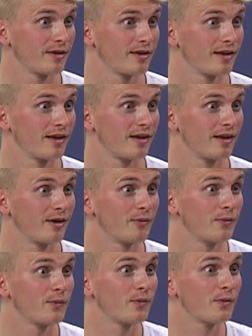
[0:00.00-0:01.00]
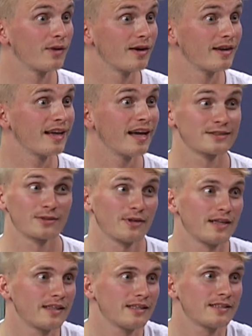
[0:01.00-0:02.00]
Oh really. Yeah, so
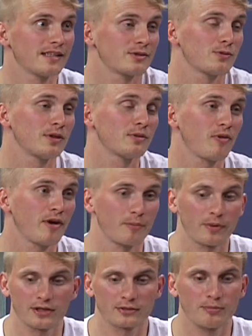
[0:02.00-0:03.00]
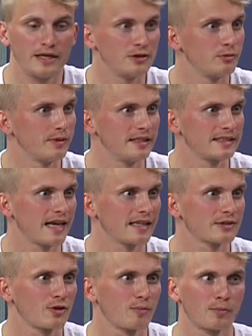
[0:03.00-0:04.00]
and that, that's quite rare because B2B
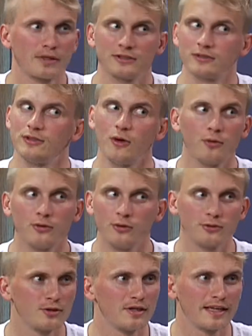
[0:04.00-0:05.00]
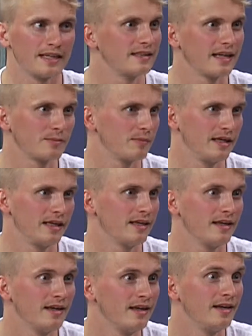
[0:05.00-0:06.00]
SaaS companies don't usually get that many
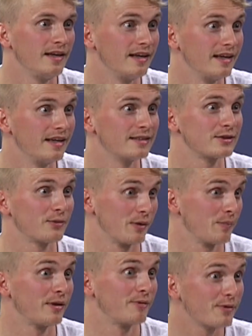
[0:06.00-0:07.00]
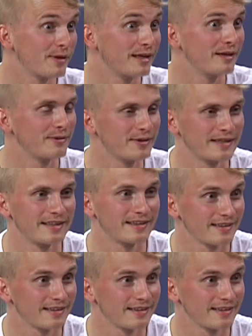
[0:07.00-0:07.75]
leads. So we've been really, really.